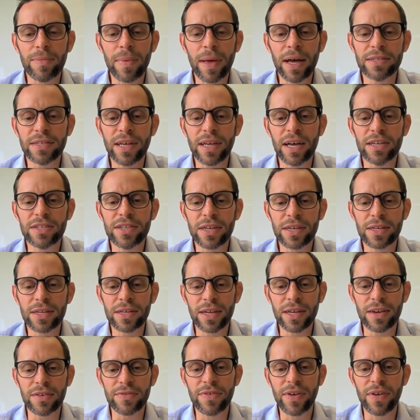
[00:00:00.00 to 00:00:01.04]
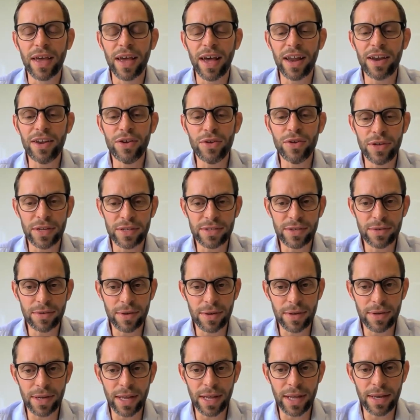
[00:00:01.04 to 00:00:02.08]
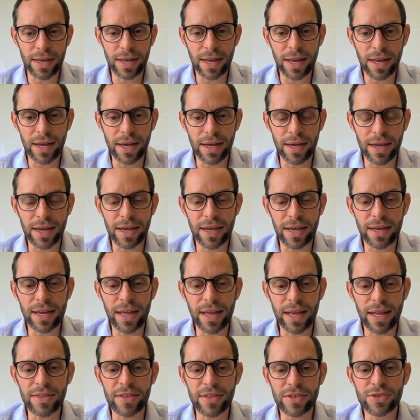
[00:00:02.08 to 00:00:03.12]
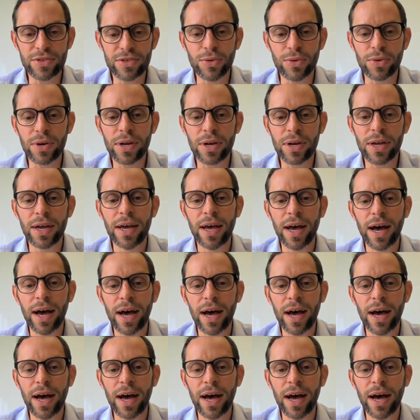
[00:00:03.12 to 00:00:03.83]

As I kind of alluded to in the talk,